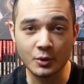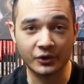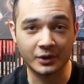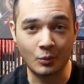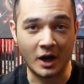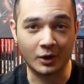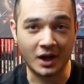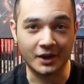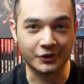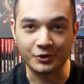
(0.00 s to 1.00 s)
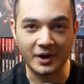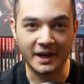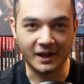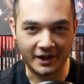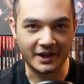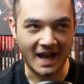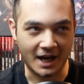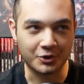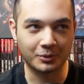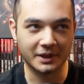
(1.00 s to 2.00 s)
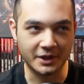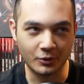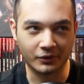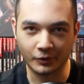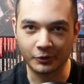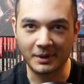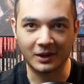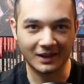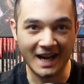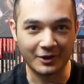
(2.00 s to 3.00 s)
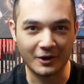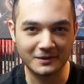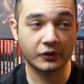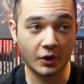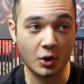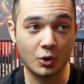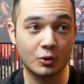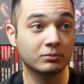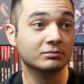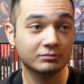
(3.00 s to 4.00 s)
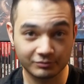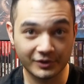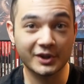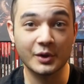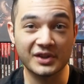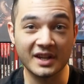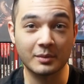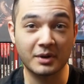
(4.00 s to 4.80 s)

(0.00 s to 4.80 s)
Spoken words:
use it while concentrating on an actually useful spell either. So you see the